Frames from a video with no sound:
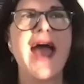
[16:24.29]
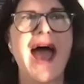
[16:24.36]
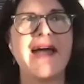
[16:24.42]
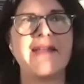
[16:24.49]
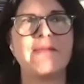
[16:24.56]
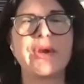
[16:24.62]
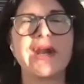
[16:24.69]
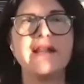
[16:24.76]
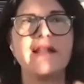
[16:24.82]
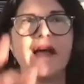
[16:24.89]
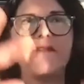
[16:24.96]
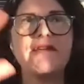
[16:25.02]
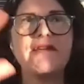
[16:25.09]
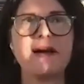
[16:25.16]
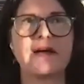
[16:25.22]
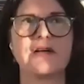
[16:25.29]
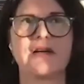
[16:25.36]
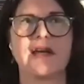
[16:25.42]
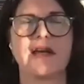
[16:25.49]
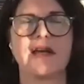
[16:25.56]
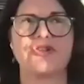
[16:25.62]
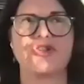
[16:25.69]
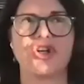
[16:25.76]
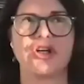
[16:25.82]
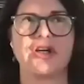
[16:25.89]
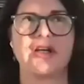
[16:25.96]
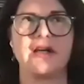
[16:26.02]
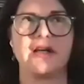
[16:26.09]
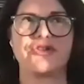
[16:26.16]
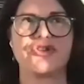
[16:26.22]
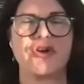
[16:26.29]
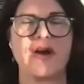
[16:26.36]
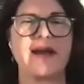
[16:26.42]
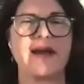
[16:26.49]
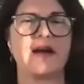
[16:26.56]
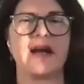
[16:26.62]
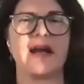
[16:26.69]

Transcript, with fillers: And what I love about cooking a turkey on a Traeger,